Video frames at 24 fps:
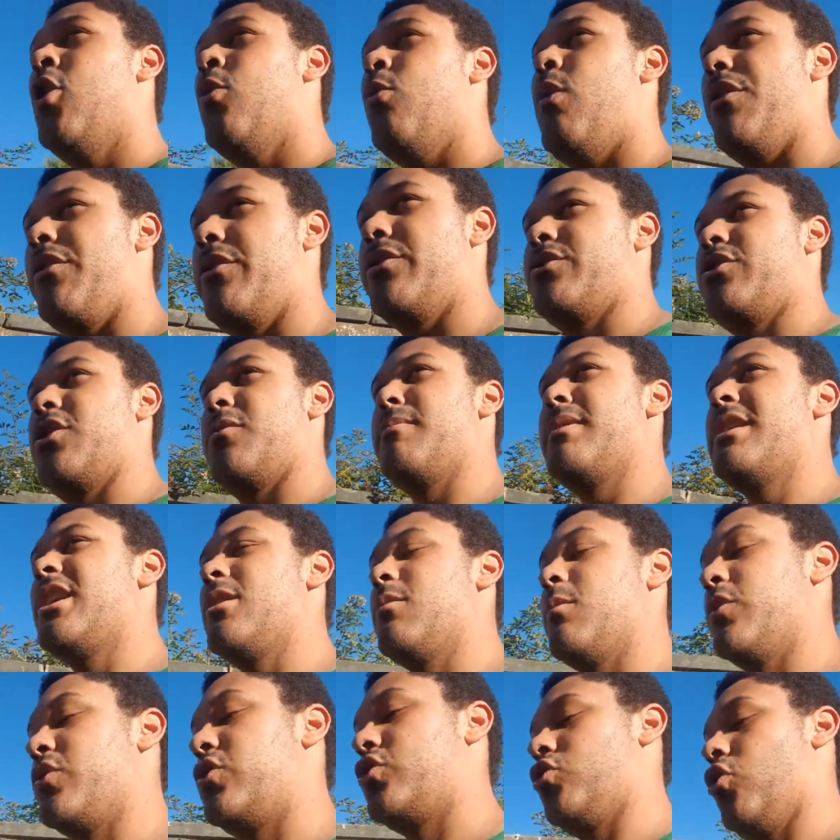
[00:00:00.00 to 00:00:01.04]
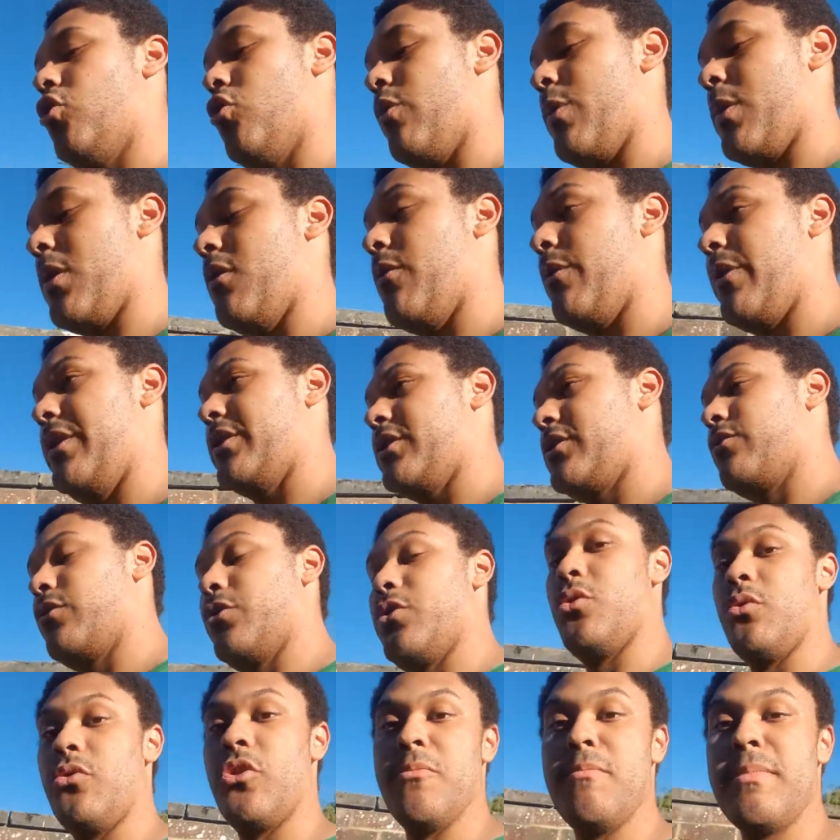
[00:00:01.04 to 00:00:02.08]
Whether it's through the medium of story or whether it's
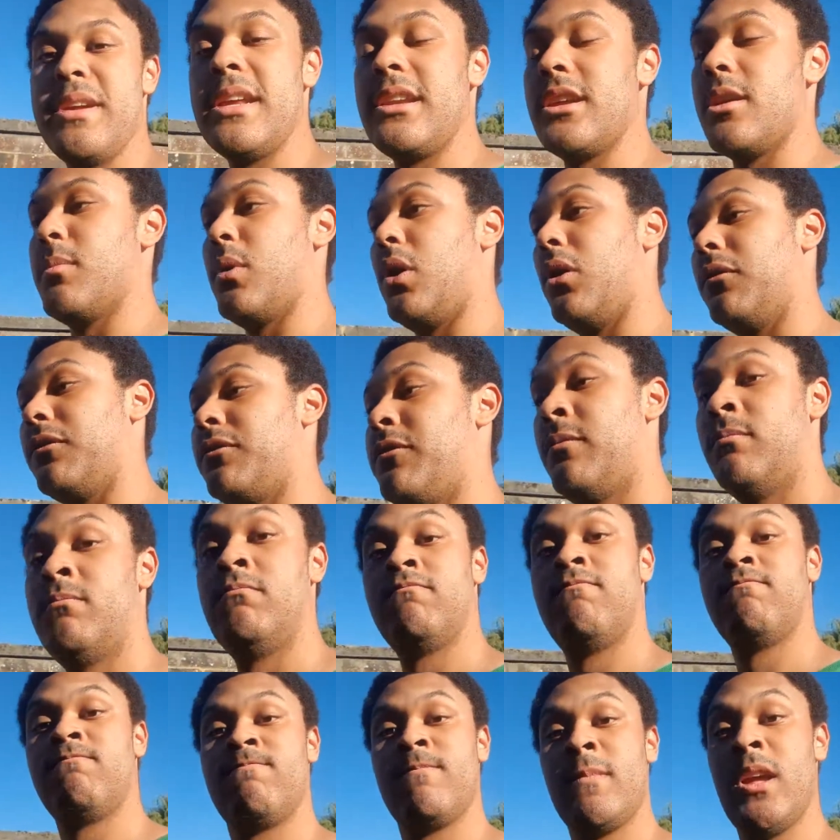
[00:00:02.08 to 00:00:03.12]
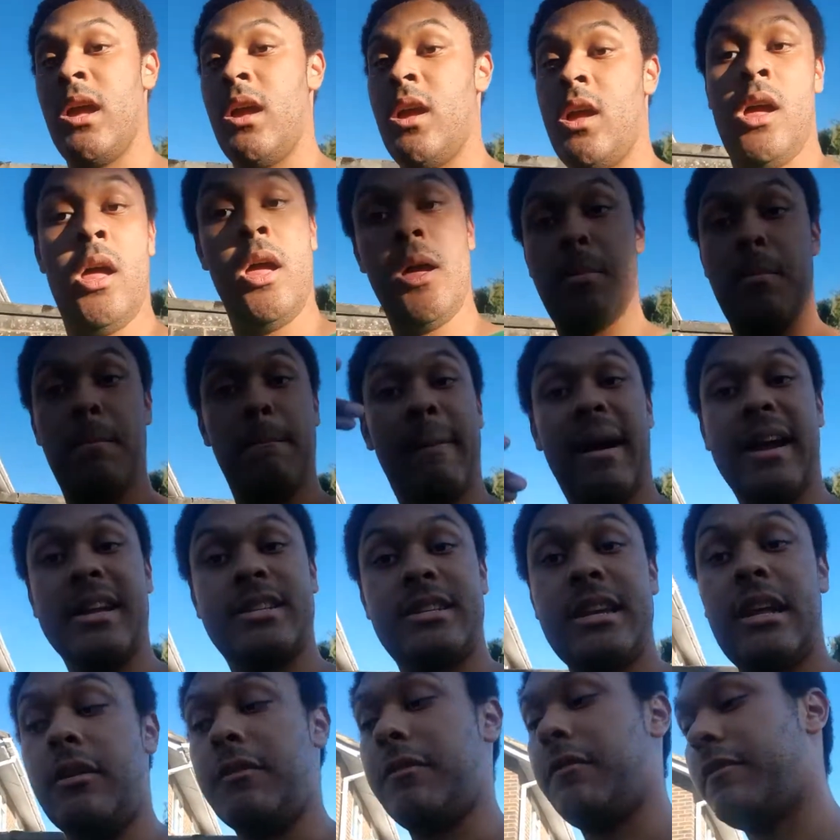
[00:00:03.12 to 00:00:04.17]
through the medium of
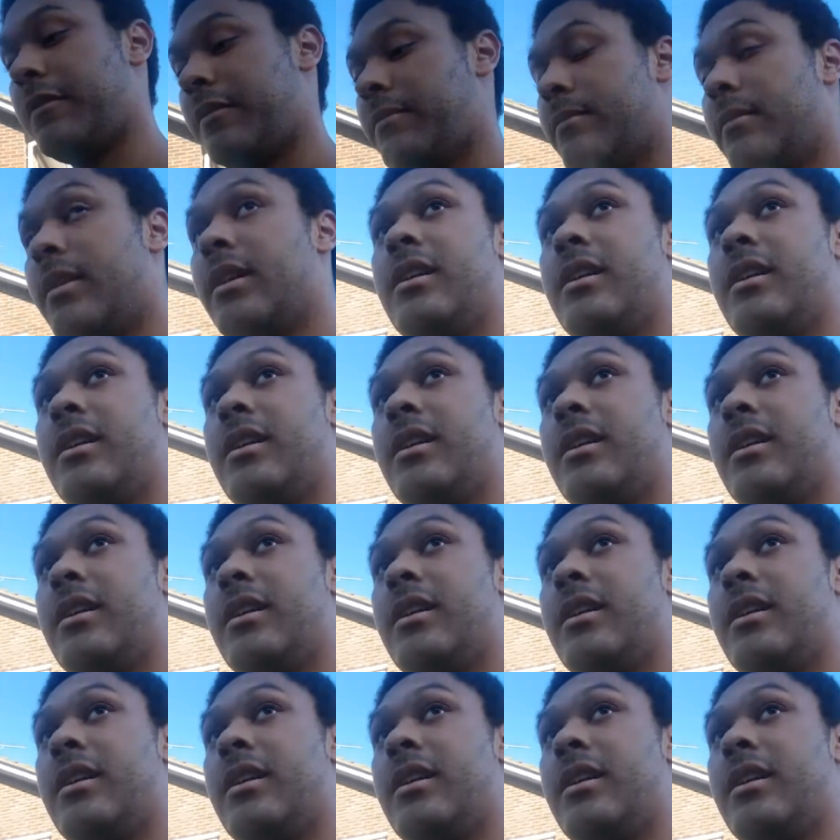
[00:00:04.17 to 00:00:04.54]
myself.